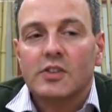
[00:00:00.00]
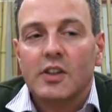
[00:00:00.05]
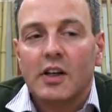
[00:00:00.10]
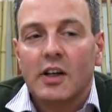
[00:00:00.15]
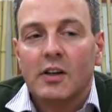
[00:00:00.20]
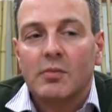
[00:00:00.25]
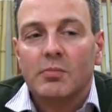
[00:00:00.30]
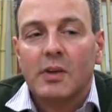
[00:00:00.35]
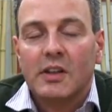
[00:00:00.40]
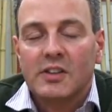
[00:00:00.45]

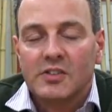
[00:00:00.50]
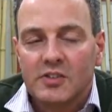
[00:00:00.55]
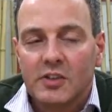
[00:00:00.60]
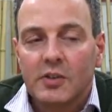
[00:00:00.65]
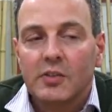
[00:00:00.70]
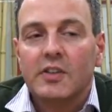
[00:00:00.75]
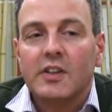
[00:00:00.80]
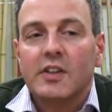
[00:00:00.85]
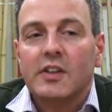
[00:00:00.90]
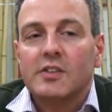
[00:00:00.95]
but I still
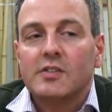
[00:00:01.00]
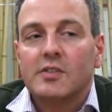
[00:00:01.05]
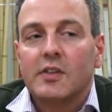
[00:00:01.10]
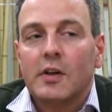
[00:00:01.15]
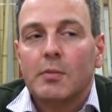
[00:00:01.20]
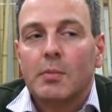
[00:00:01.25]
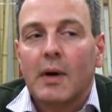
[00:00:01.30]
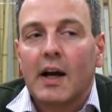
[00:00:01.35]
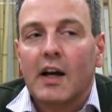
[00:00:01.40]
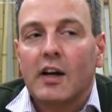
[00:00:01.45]
think is very
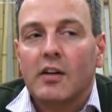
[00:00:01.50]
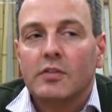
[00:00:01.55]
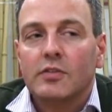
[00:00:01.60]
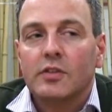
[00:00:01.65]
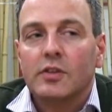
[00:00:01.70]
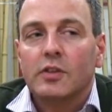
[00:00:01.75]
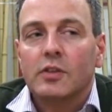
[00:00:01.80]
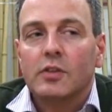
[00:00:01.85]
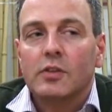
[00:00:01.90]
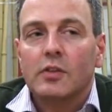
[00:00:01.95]

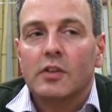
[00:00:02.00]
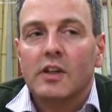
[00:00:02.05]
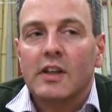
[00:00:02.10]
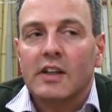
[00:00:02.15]
powerful,